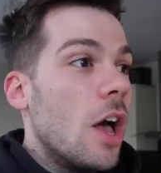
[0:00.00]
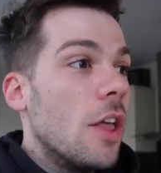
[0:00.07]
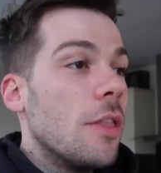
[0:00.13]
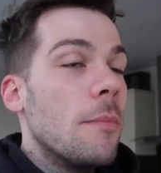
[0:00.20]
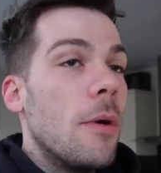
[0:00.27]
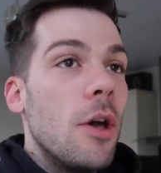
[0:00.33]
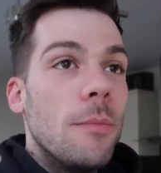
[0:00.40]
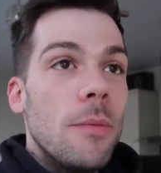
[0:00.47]
At
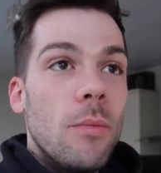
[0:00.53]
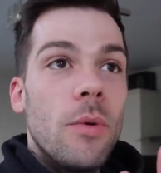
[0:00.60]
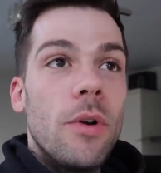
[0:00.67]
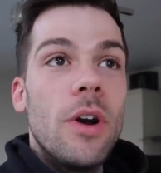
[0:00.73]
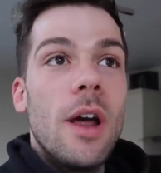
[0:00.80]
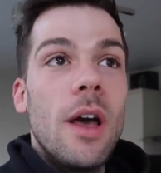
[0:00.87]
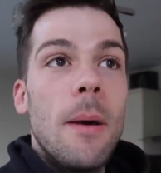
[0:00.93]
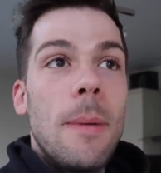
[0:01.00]
the moment,
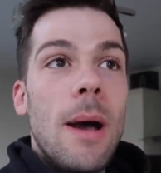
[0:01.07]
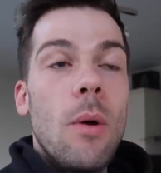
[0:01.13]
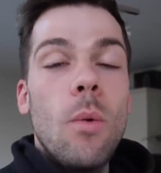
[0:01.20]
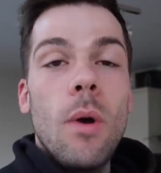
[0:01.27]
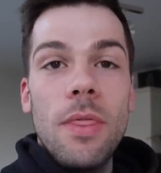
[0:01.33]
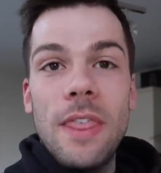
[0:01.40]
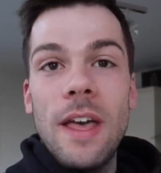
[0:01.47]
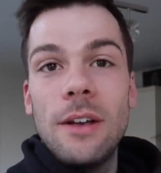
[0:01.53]
we're at about
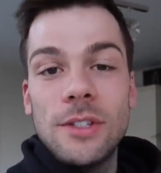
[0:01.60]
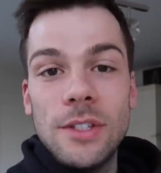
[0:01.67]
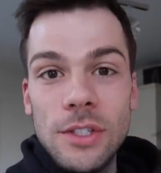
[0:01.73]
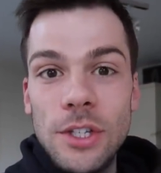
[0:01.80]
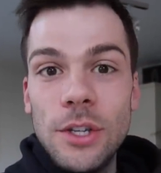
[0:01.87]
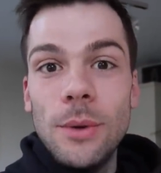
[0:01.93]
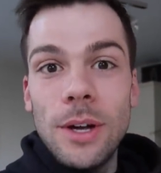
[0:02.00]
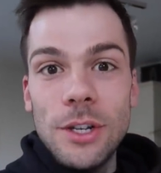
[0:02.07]
one
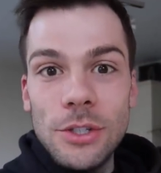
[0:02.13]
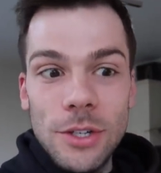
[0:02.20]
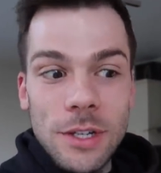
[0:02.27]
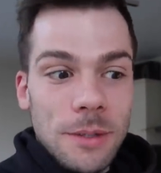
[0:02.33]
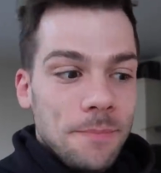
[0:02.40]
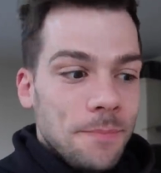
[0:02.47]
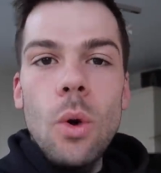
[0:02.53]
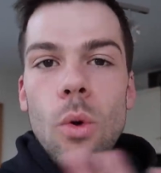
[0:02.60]
thousand two
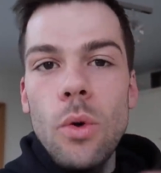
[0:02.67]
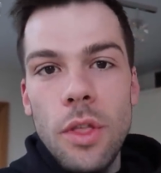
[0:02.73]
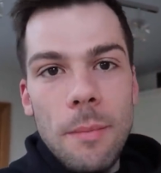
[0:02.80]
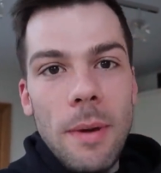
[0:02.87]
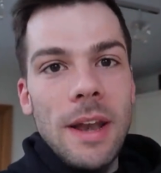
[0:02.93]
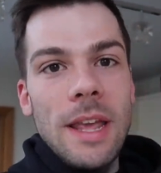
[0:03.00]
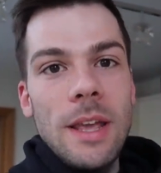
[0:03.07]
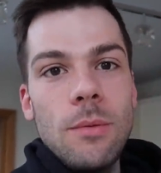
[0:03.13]
hundred. All the
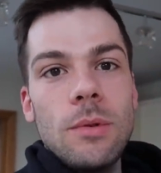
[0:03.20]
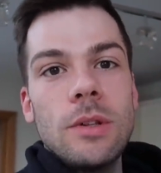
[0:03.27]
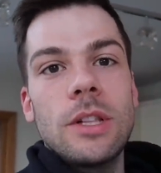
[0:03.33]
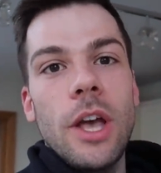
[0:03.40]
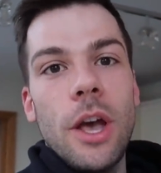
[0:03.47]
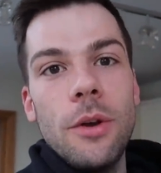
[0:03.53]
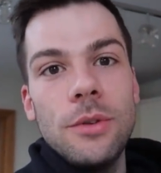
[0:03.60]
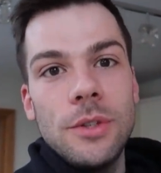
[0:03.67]
money will
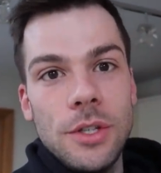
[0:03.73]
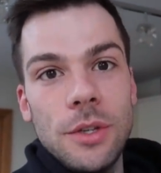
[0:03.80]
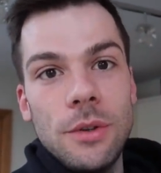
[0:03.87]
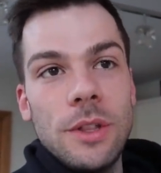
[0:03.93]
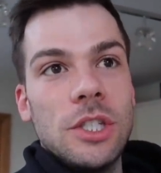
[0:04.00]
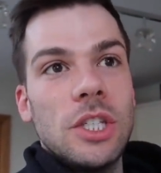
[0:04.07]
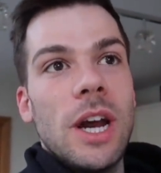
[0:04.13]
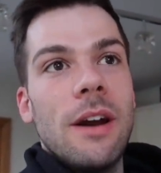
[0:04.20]
go
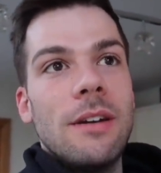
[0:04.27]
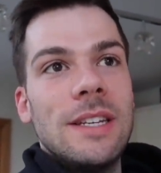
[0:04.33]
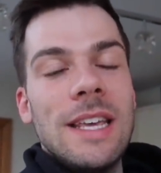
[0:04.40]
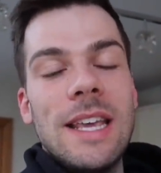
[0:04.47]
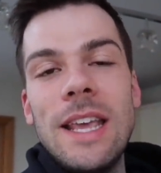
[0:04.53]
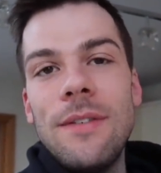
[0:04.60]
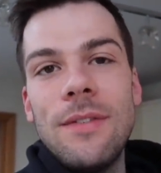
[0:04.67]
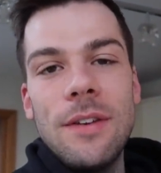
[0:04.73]
to the
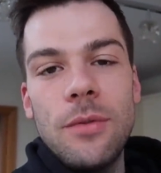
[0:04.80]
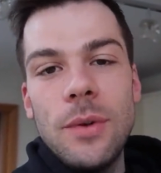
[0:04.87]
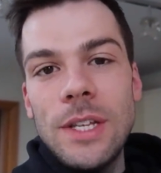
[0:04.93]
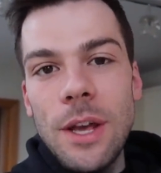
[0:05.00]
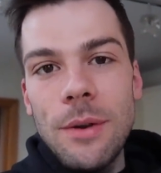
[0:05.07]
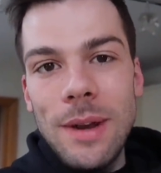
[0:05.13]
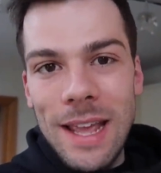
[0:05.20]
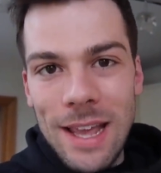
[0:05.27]
charity, even if we
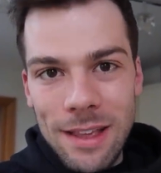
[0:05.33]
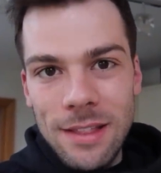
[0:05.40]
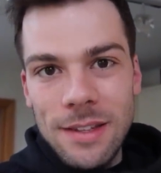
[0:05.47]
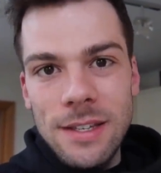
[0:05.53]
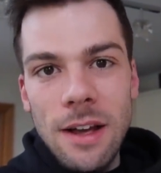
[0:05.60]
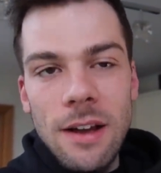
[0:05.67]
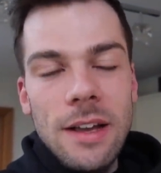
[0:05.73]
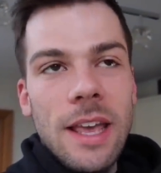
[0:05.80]
don't hit the
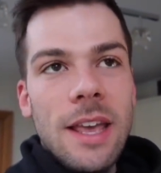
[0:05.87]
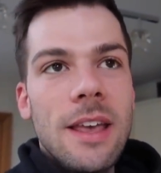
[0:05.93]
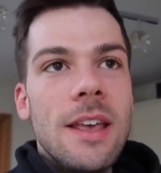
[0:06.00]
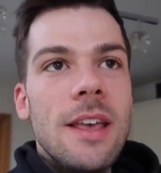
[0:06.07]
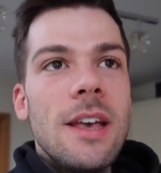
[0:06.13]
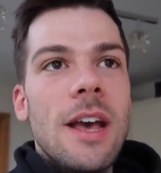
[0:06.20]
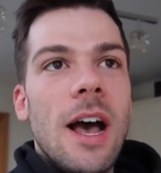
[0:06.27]
target.